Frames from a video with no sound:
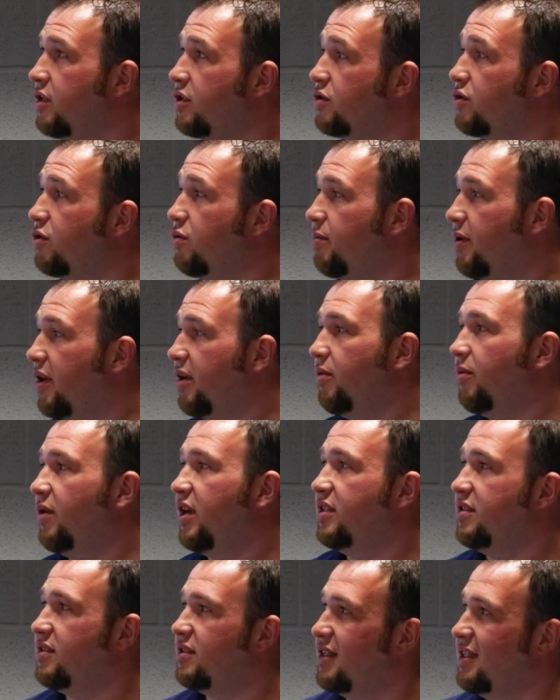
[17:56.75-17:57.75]

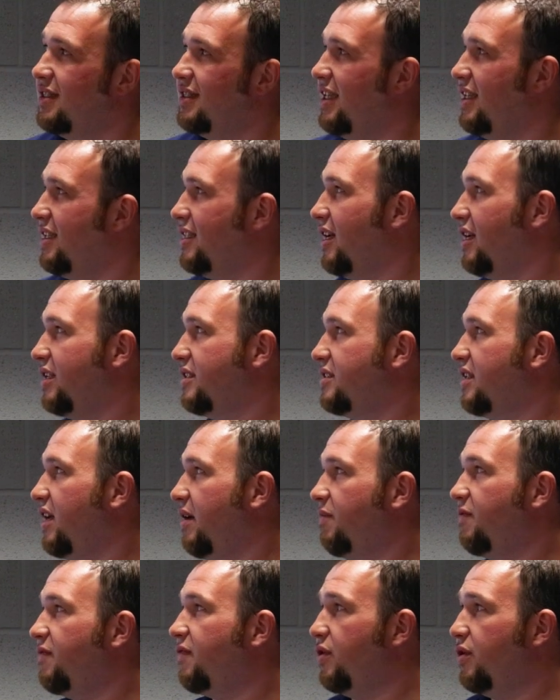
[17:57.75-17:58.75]
2.1 is going to take that a
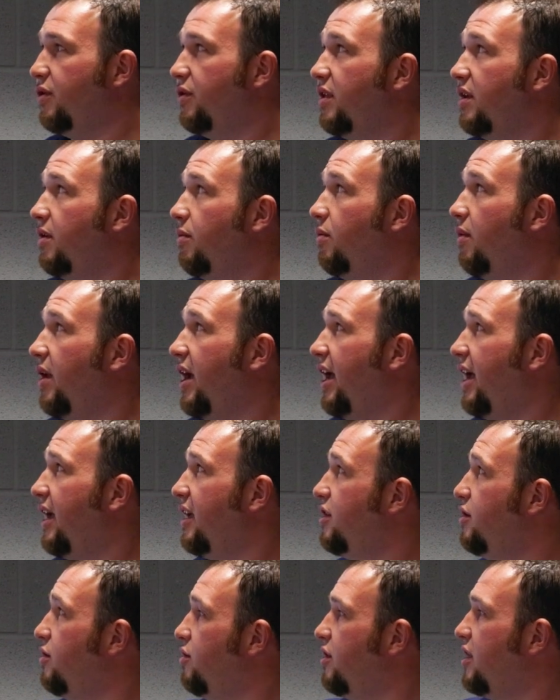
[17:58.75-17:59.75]
step further where
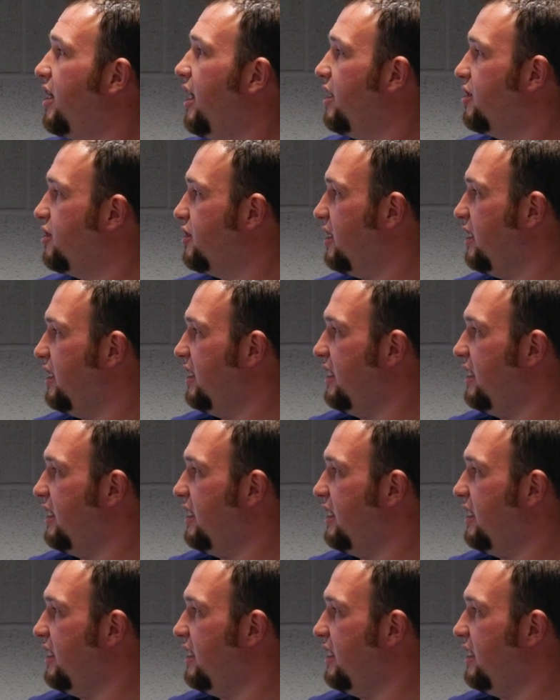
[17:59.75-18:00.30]
you're going to actually